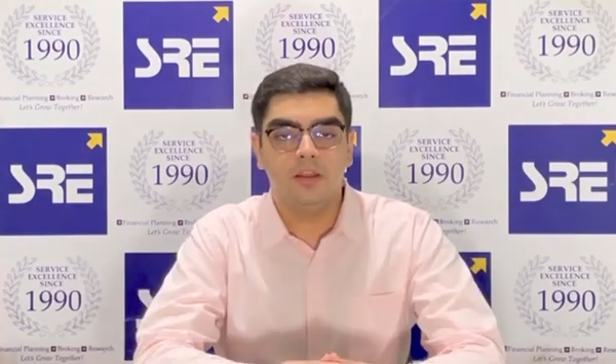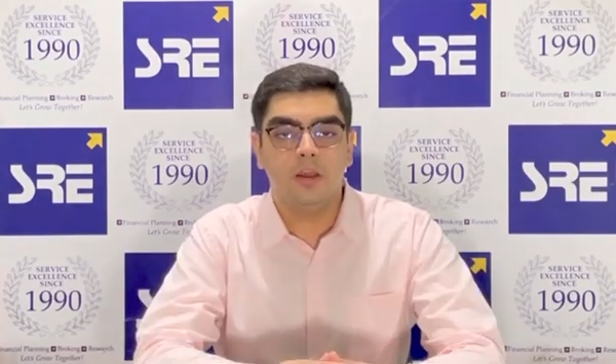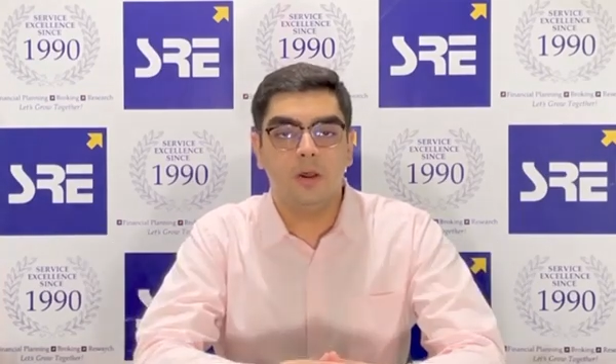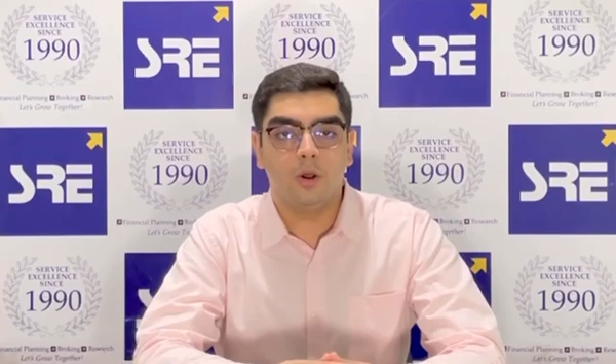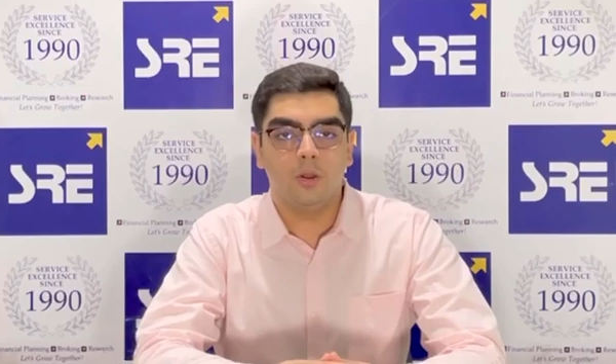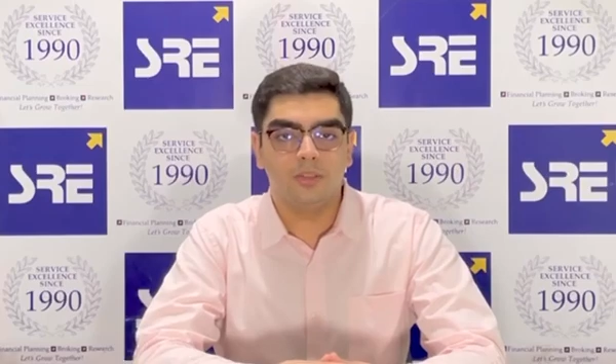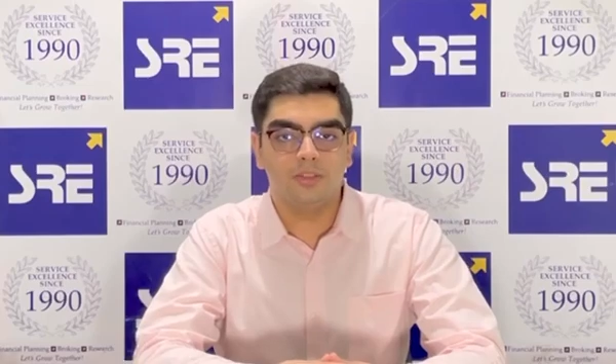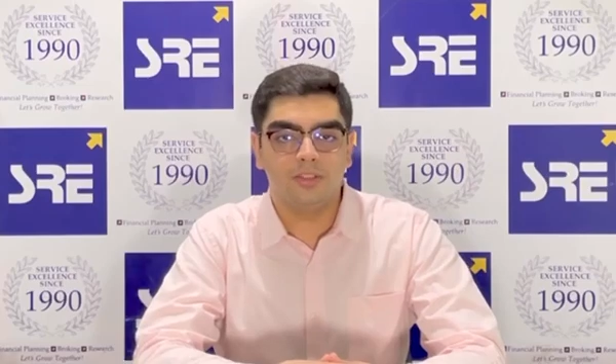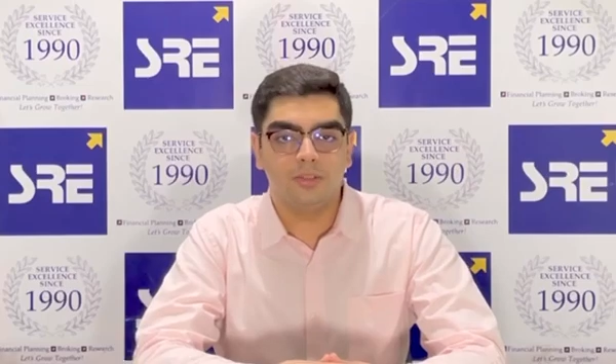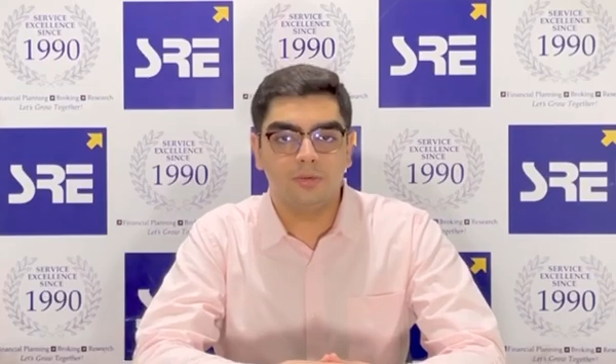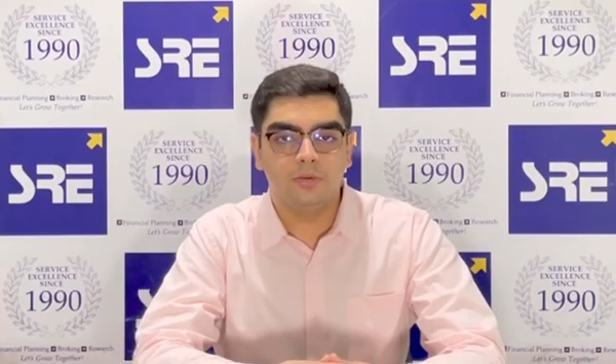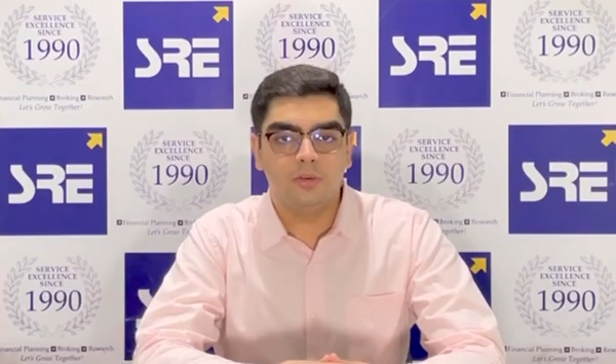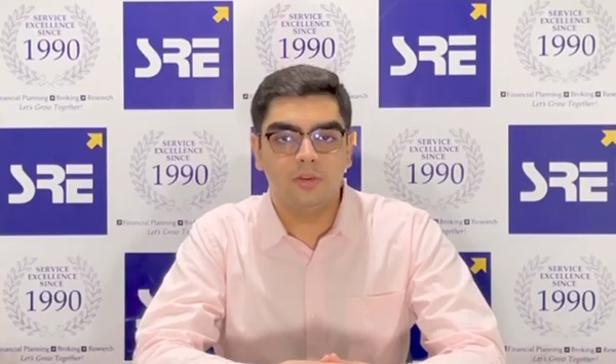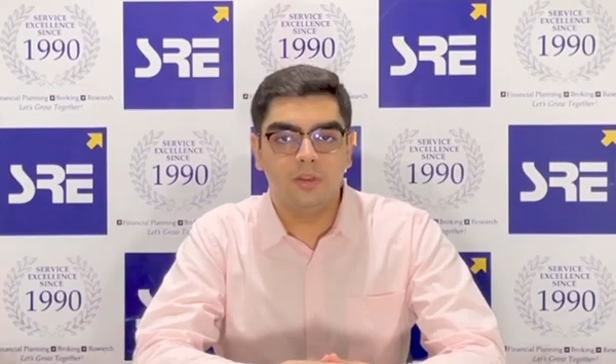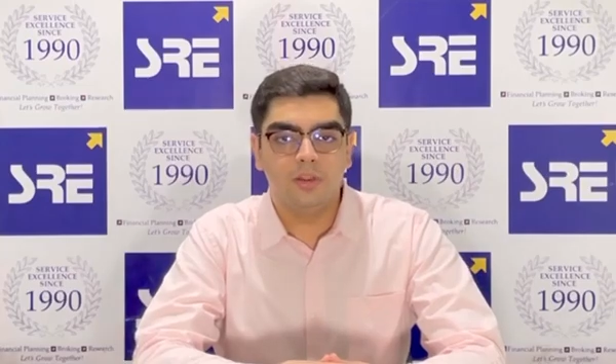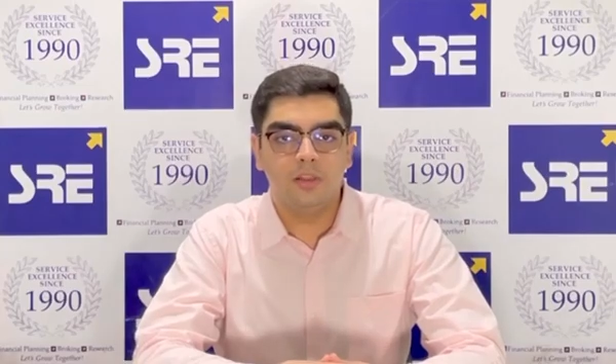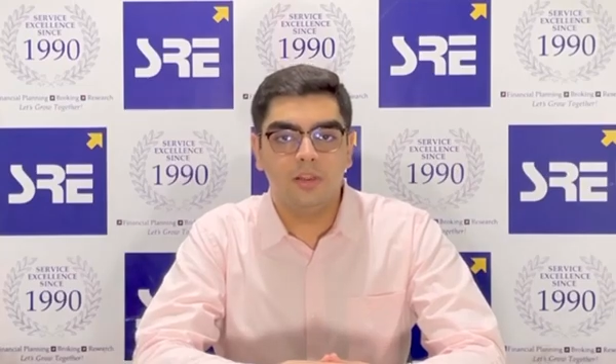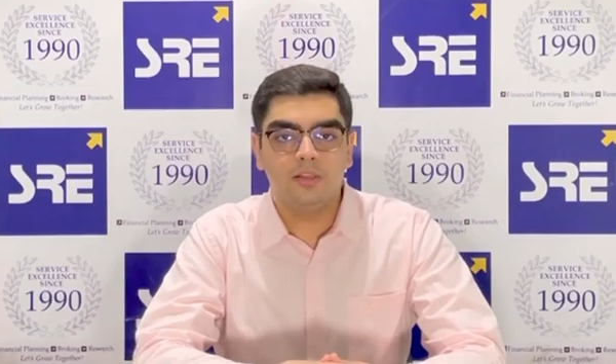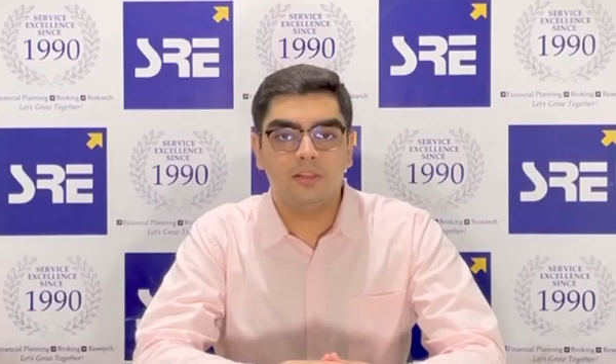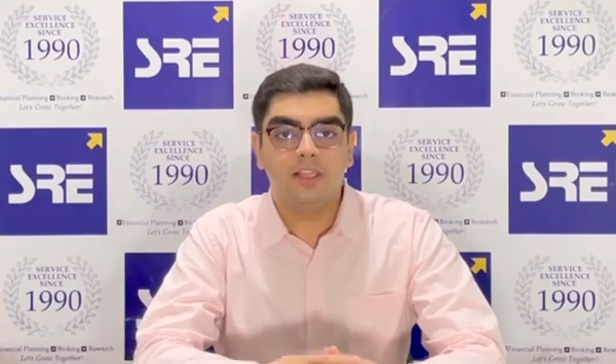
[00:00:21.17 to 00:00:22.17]
Also,
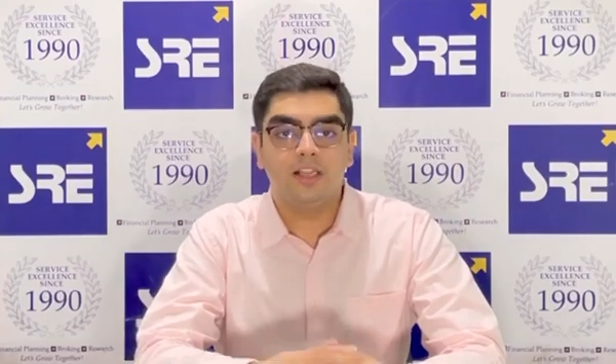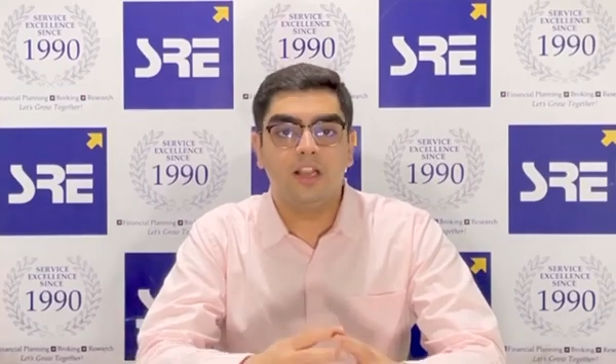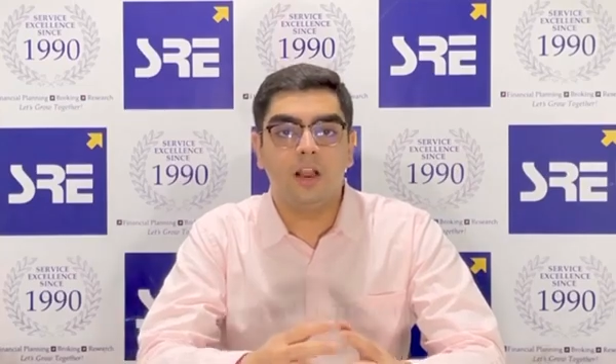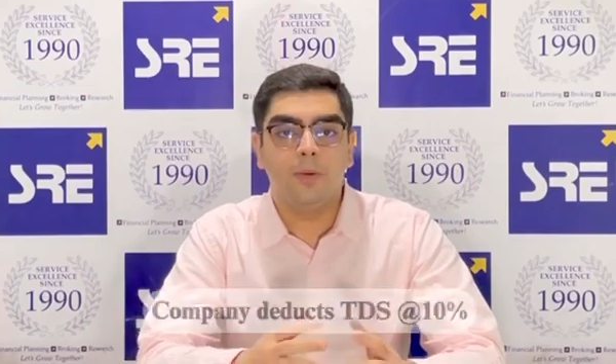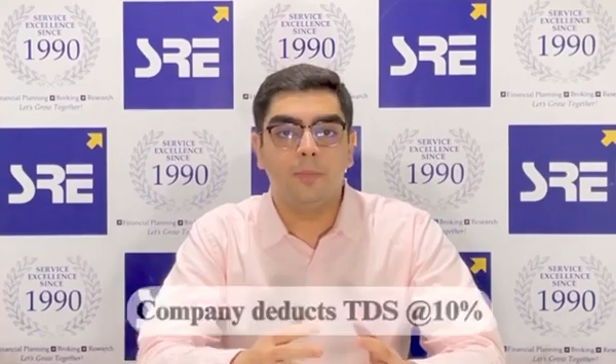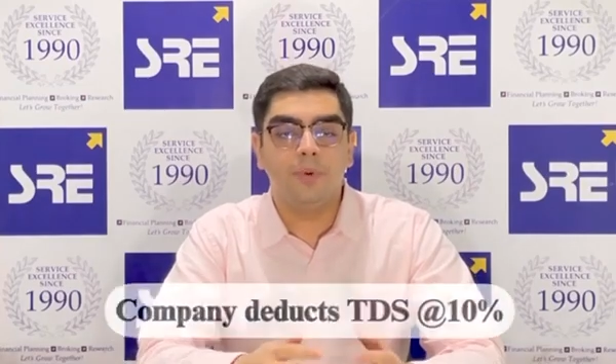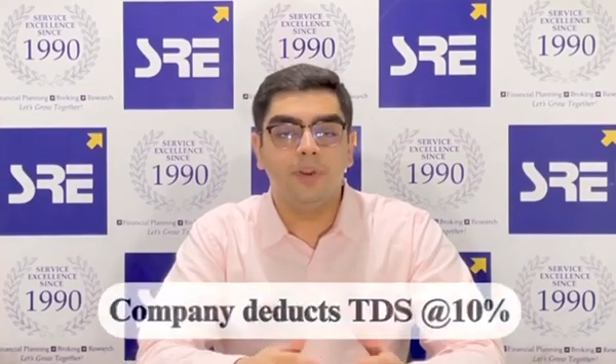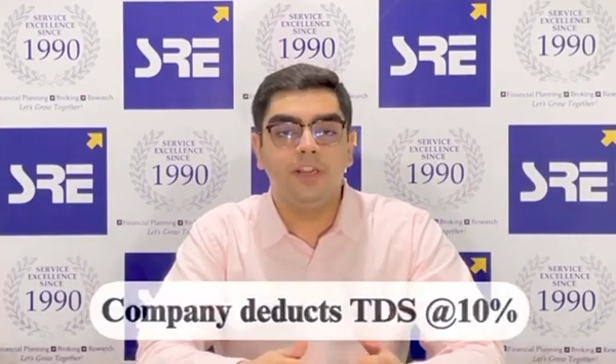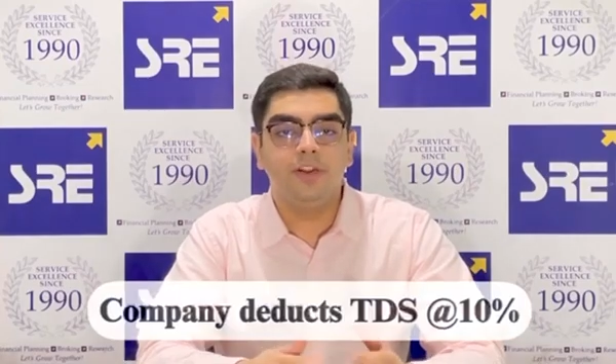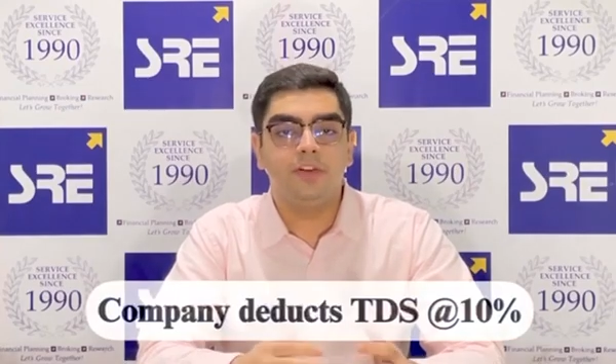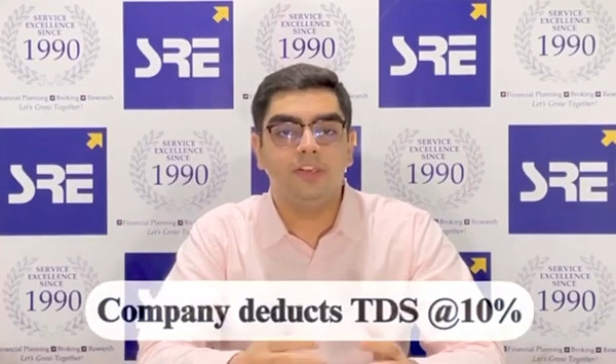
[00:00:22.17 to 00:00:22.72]
the company